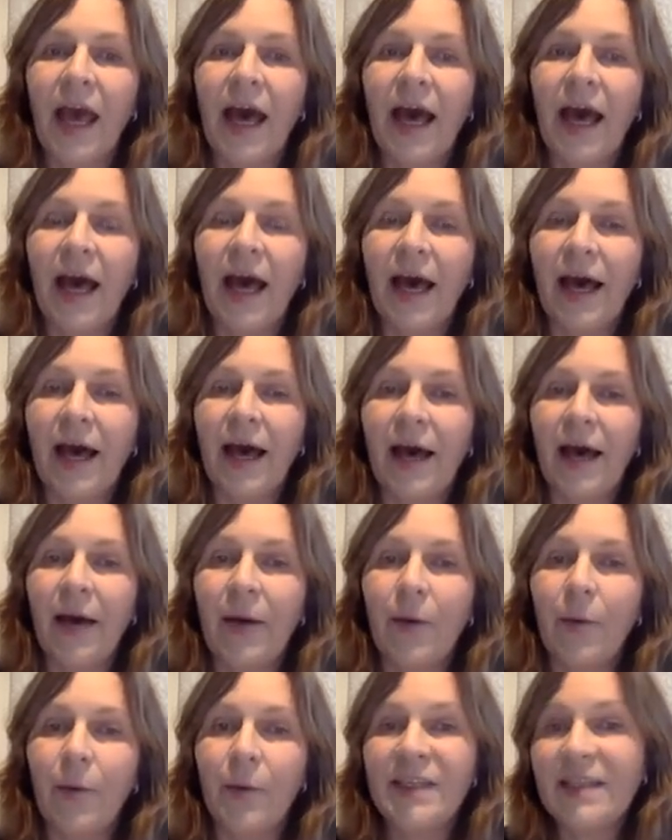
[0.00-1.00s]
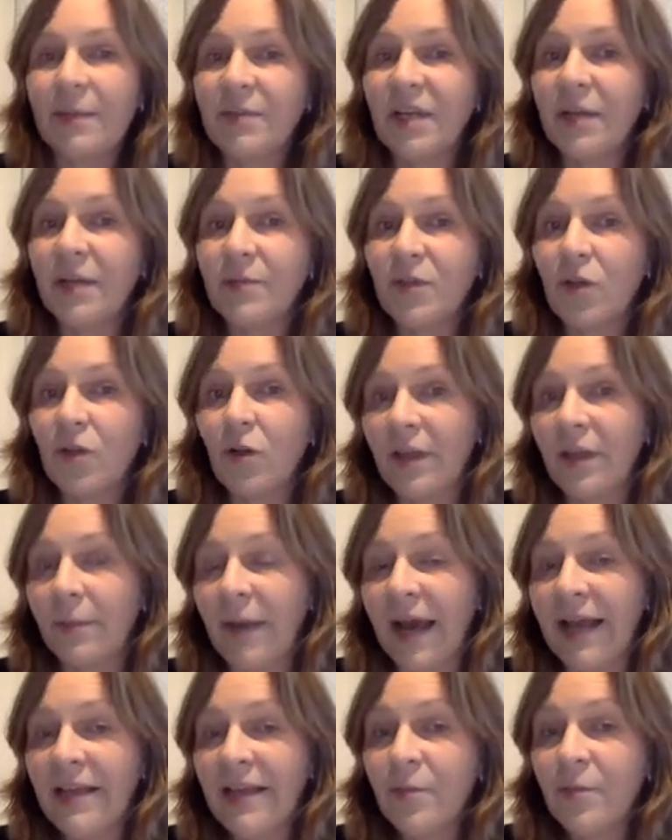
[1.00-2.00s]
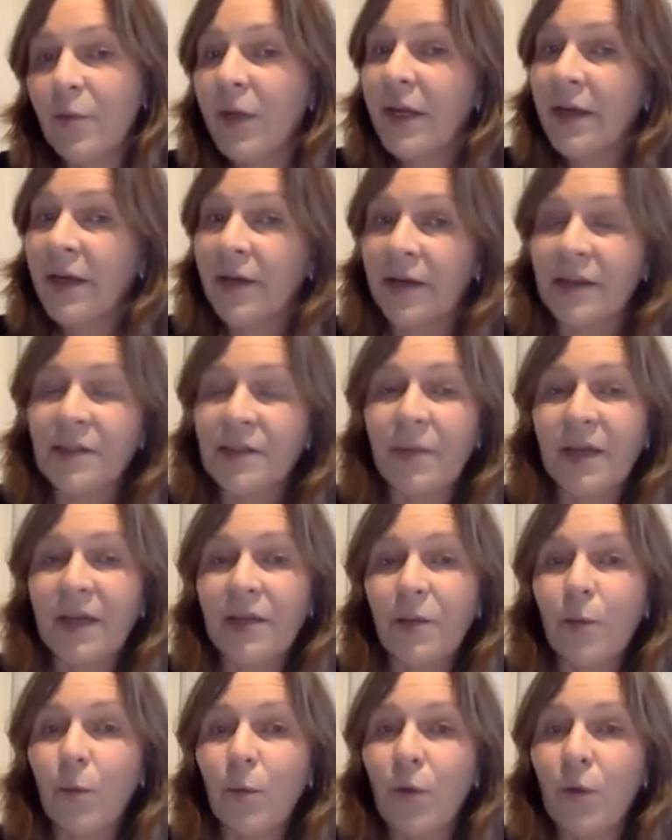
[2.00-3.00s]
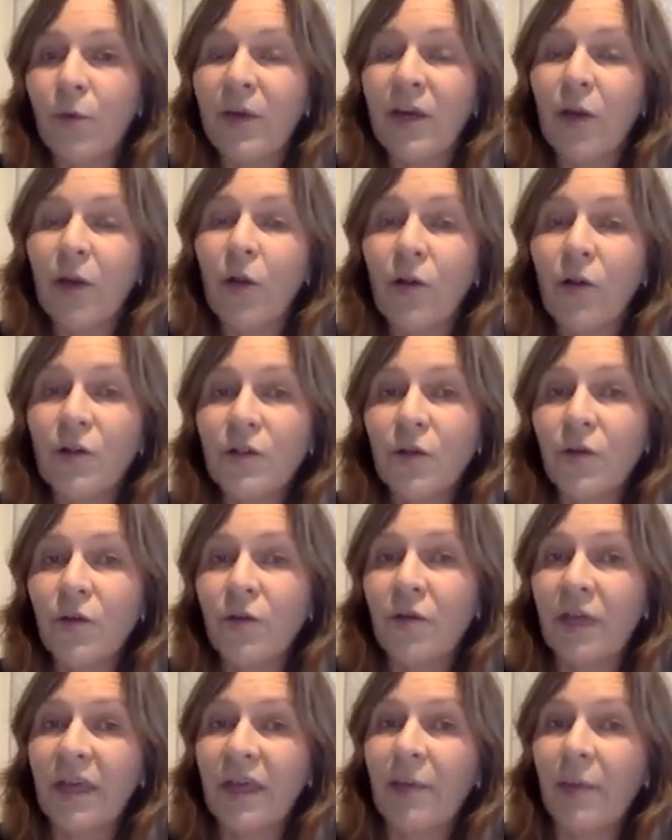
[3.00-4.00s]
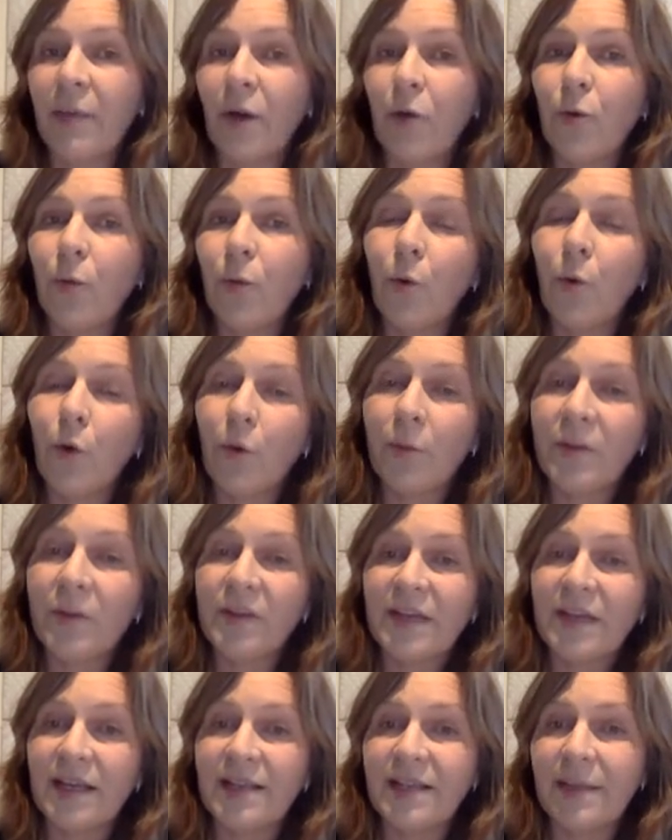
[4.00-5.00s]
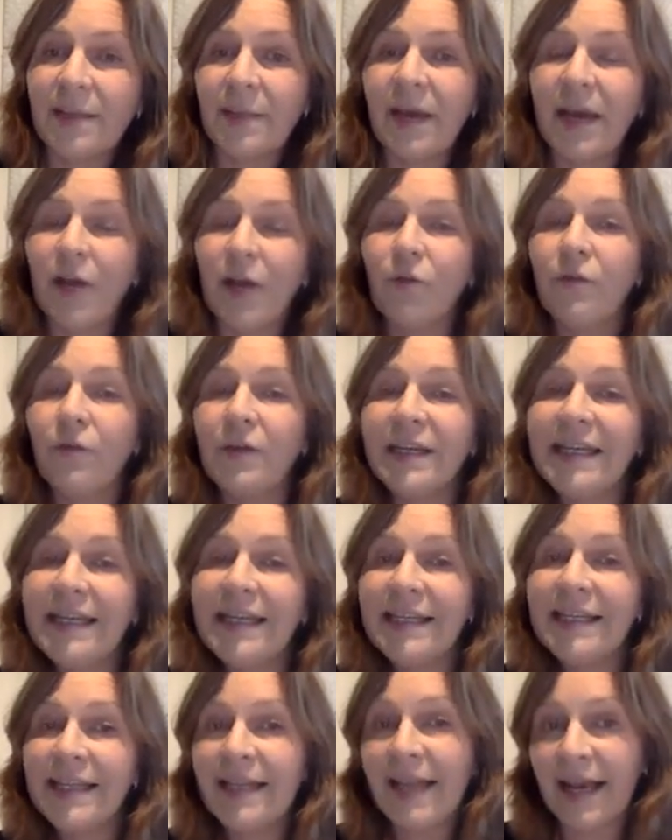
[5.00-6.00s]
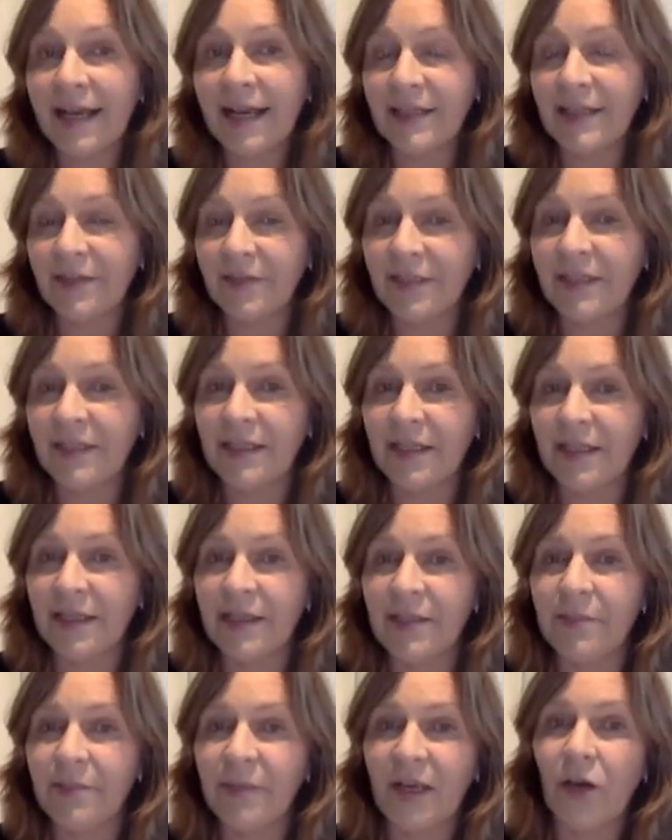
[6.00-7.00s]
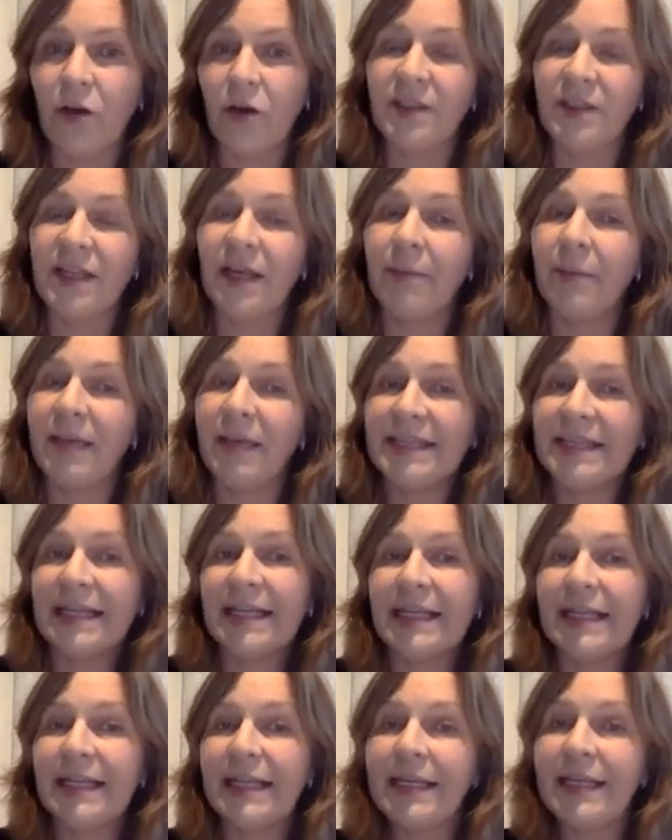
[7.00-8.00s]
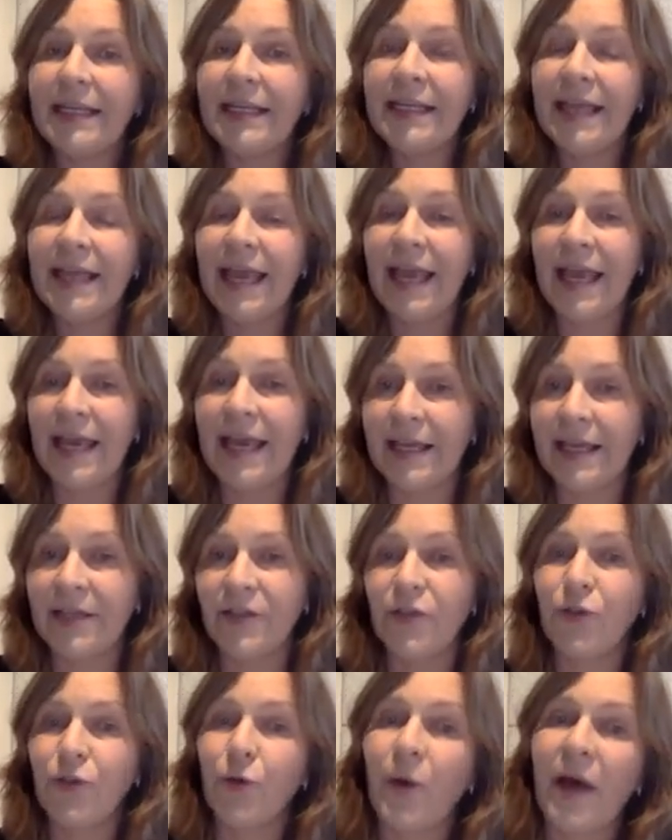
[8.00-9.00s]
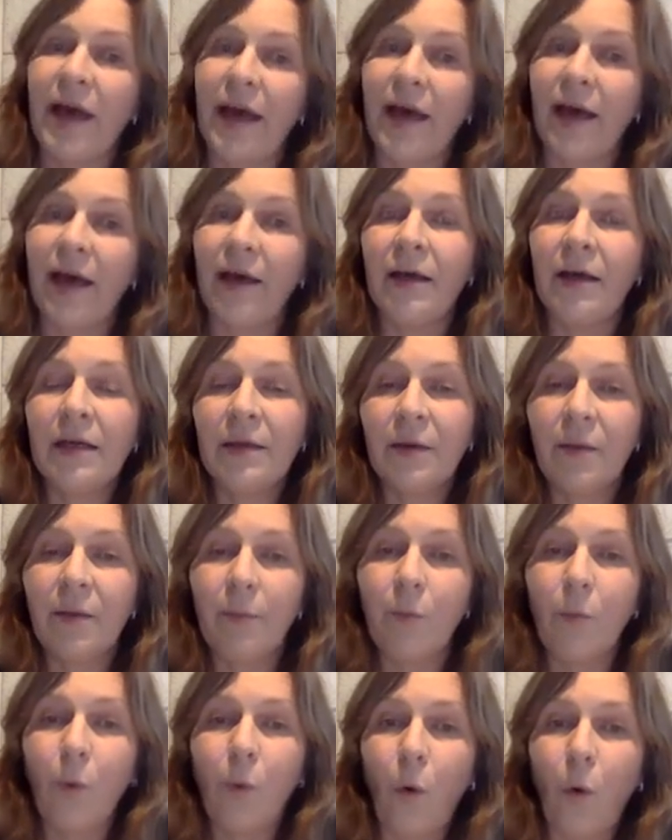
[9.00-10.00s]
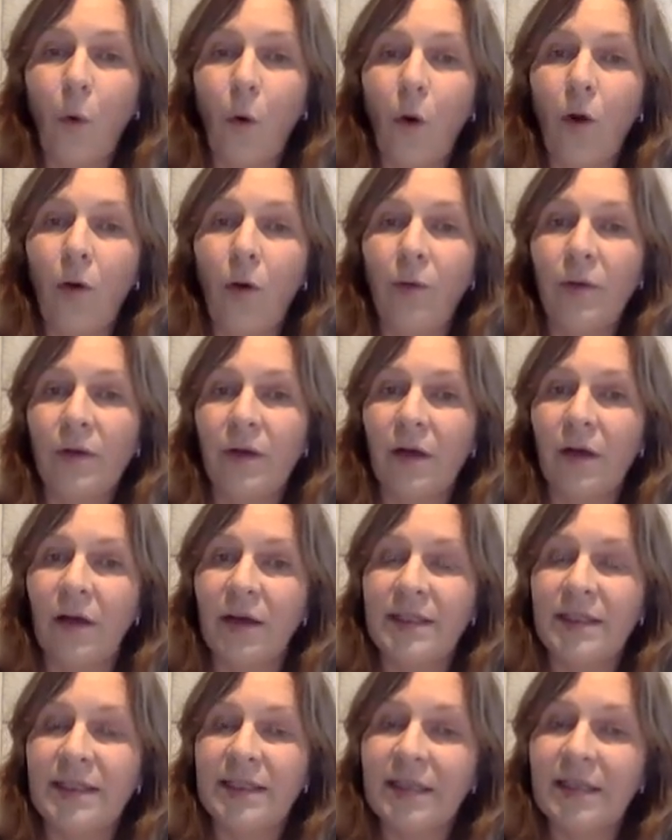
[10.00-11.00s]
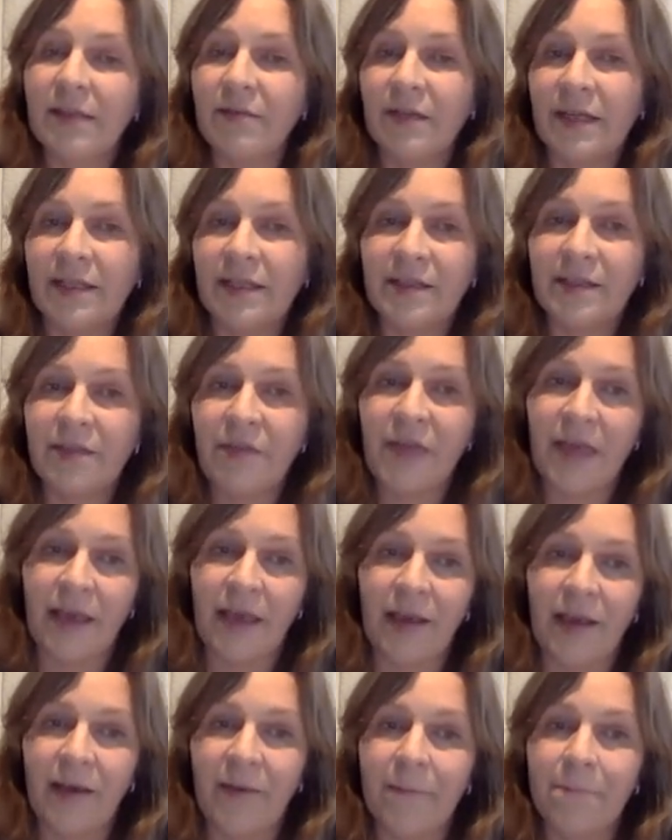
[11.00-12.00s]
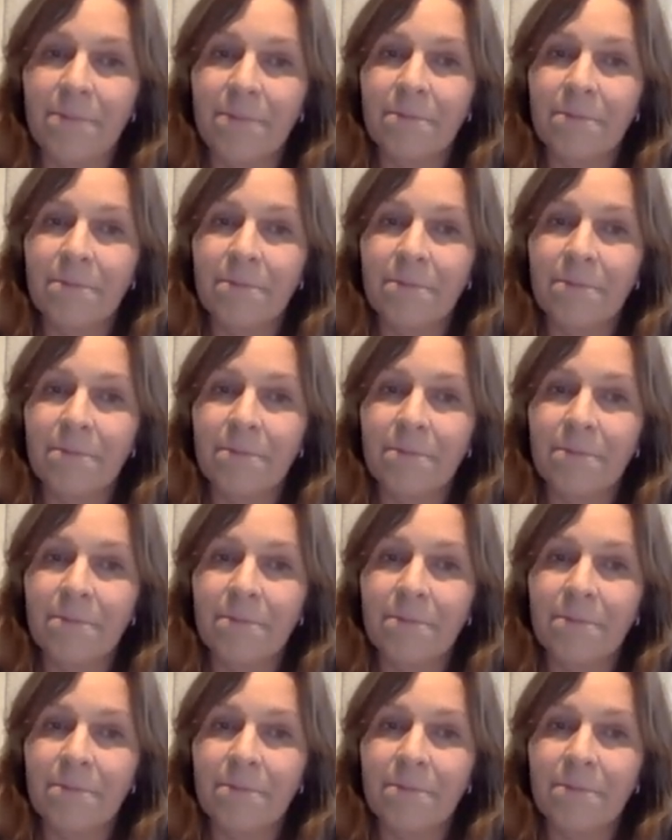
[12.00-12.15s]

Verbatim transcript: uh, we sometimes call them icebreakers, but you can also think about warmers as some kind of lead in activities because they basically lead in to a more uh, serious thing.